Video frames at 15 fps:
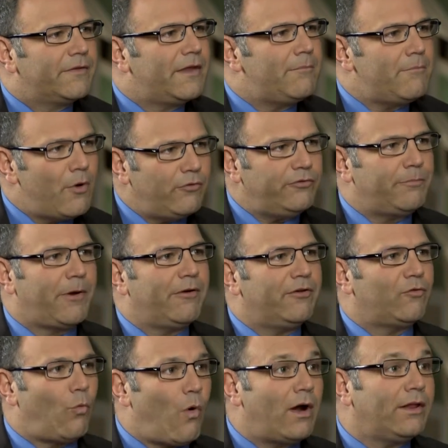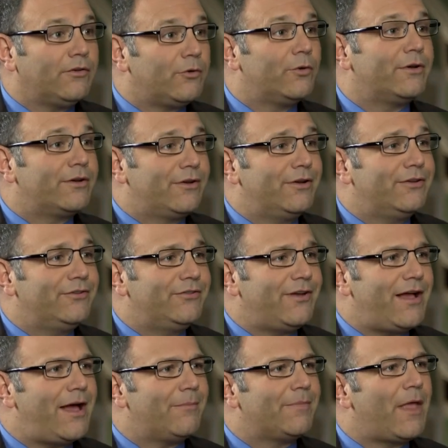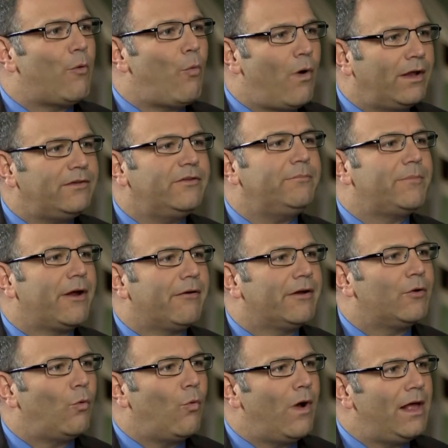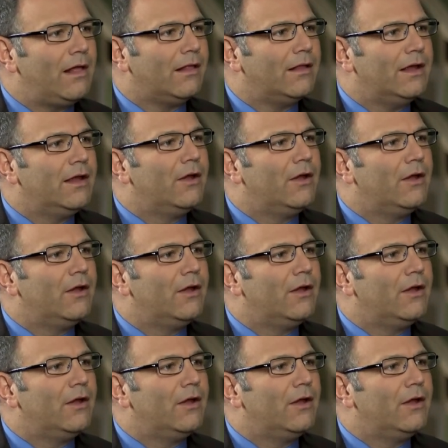that most parents want to do a good job. They want to parent well.